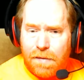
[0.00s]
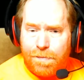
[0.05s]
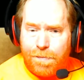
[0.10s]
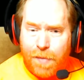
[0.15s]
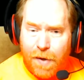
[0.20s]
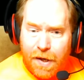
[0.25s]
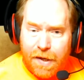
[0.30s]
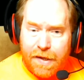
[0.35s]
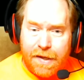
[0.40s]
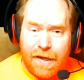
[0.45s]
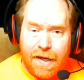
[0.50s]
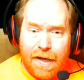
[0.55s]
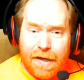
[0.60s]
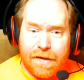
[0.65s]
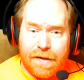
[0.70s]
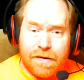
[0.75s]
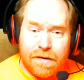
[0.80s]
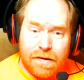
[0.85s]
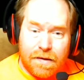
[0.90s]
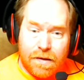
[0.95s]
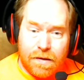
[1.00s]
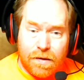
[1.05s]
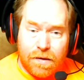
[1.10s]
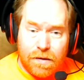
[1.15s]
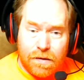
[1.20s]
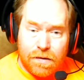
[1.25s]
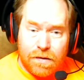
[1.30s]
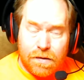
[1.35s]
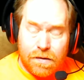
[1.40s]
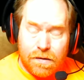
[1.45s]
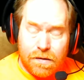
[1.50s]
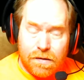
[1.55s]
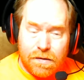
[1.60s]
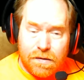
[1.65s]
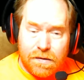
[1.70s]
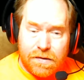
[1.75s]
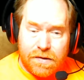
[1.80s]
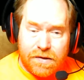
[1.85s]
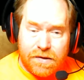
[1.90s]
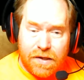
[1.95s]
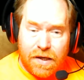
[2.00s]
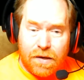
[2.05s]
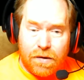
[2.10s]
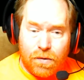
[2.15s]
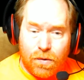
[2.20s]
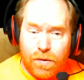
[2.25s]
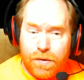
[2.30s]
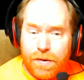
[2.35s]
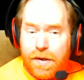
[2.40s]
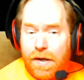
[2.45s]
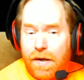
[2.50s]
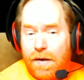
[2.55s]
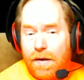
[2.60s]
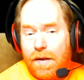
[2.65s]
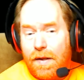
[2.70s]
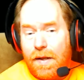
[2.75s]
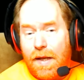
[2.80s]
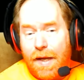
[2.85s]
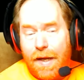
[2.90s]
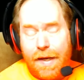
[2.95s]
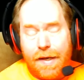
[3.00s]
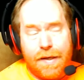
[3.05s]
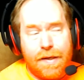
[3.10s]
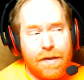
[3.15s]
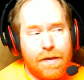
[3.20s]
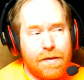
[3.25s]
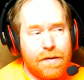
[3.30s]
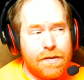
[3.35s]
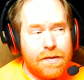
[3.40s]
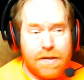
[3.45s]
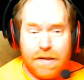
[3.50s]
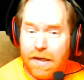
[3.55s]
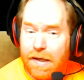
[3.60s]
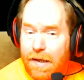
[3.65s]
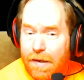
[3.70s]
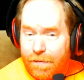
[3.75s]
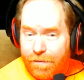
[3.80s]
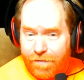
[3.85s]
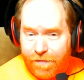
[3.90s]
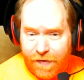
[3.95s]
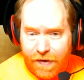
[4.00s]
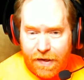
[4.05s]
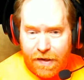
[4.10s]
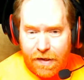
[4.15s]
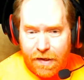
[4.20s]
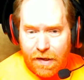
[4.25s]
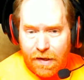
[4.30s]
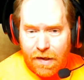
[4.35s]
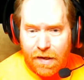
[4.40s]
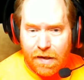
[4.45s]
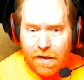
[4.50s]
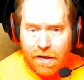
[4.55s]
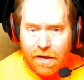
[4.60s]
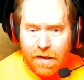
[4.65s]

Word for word: But yet the state of North Carolina DMV